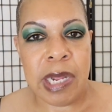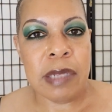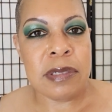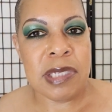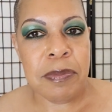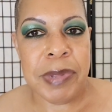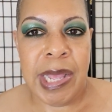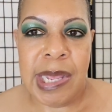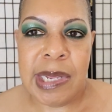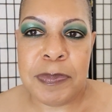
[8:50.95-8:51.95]
I'll sit
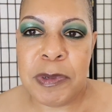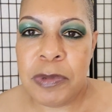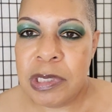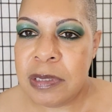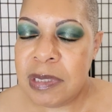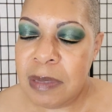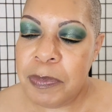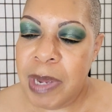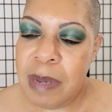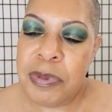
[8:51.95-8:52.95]
back, but once
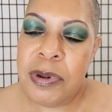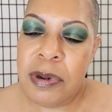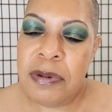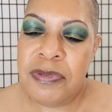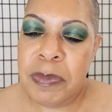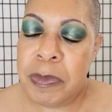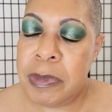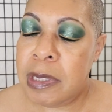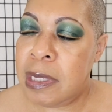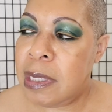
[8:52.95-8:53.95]
something pop off, I'm gonna
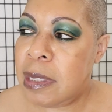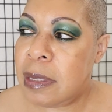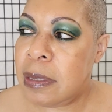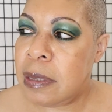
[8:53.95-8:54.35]
be like,